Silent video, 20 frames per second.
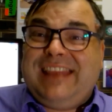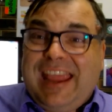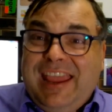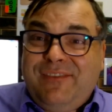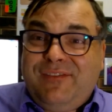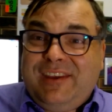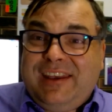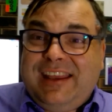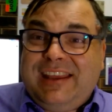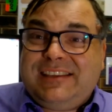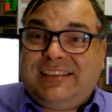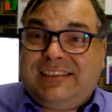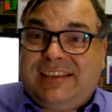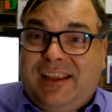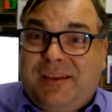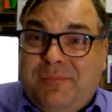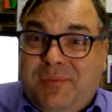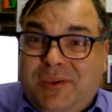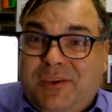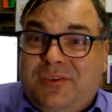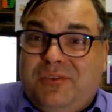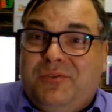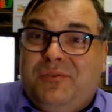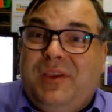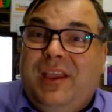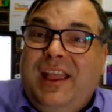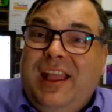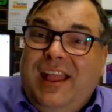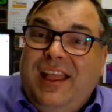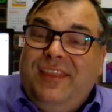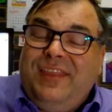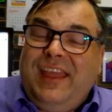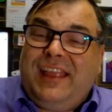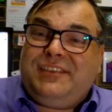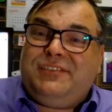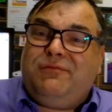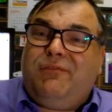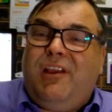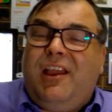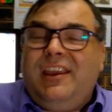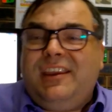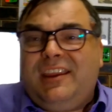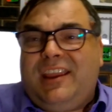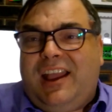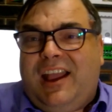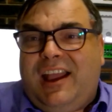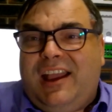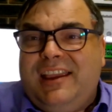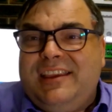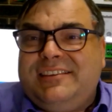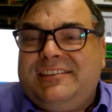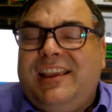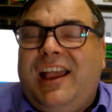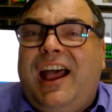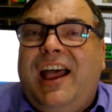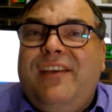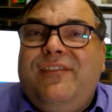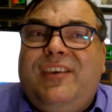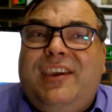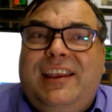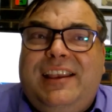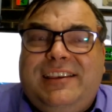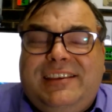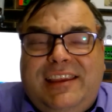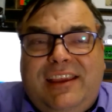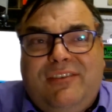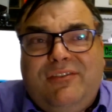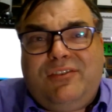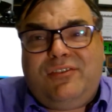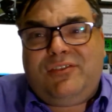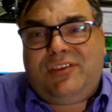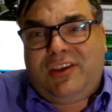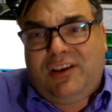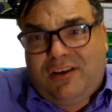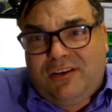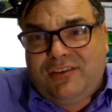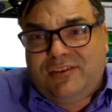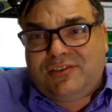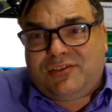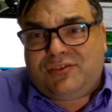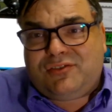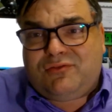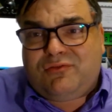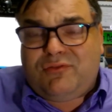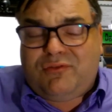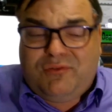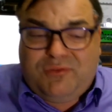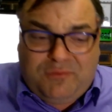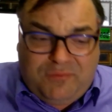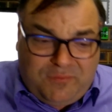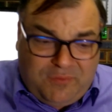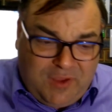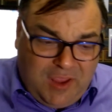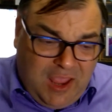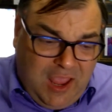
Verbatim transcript: David S.W. That's right, guys. I've got to tell you the honest truth.